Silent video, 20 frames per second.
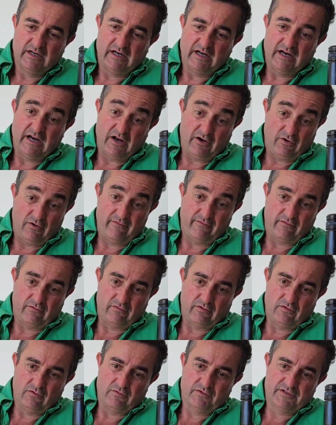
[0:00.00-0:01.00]
and
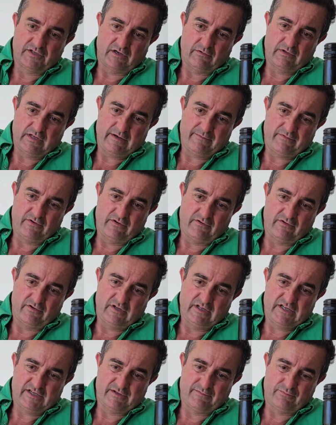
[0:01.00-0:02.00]
overall. So without further
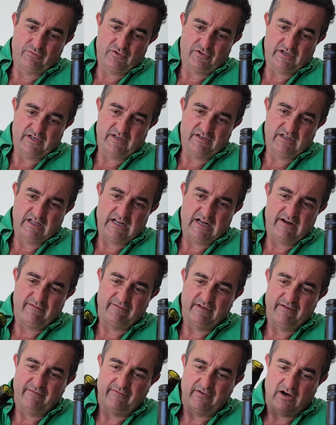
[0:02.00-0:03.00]
ado, let's just push it. It's
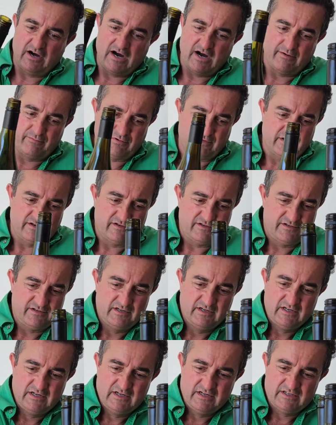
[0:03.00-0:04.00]
lovely,
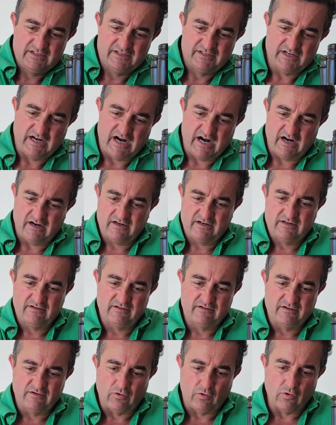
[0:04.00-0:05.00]
vibrant, dark
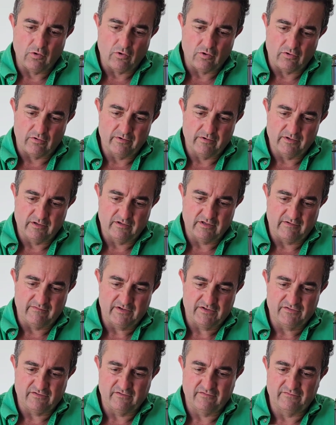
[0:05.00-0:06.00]
core with a
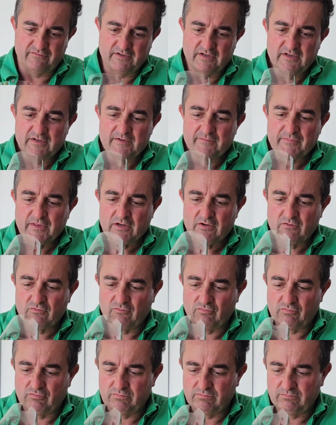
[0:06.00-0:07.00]
lovely sort of
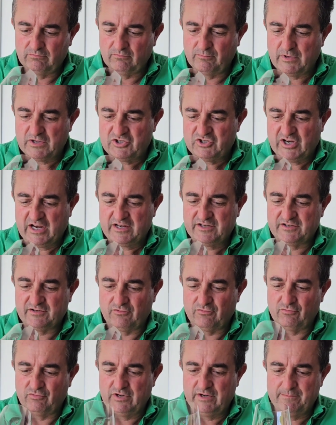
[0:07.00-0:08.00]

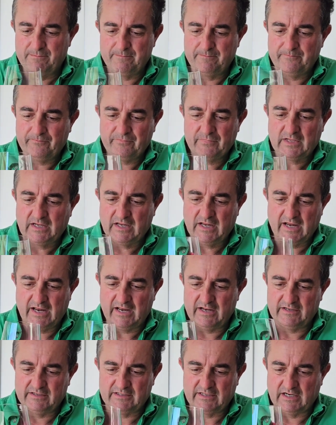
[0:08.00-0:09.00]
magenta rim,
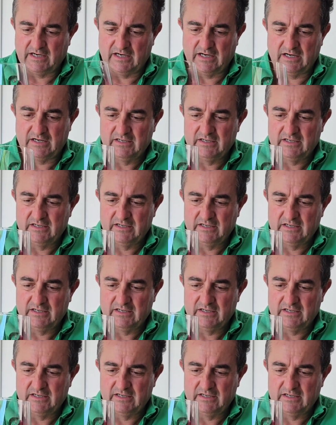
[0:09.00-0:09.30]
and